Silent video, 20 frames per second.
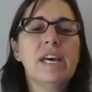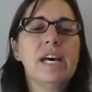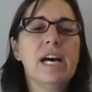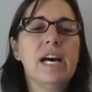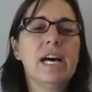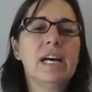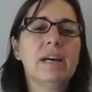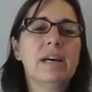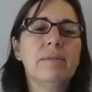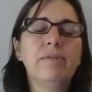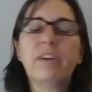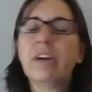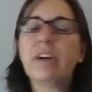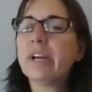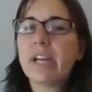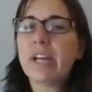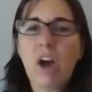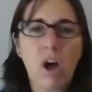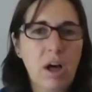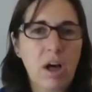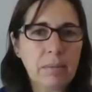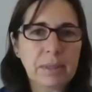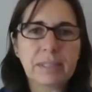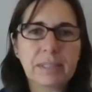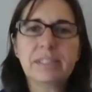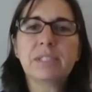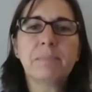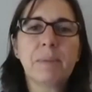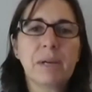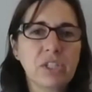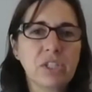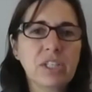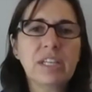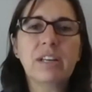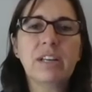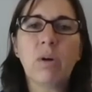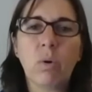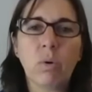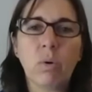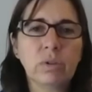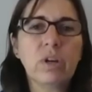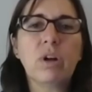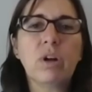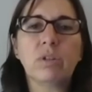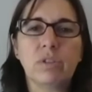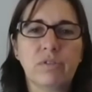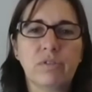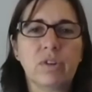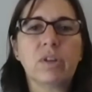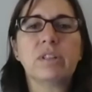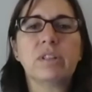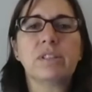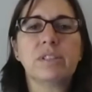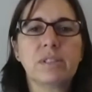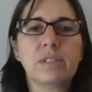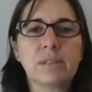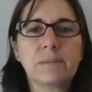uh, very common, especially in old cultivars.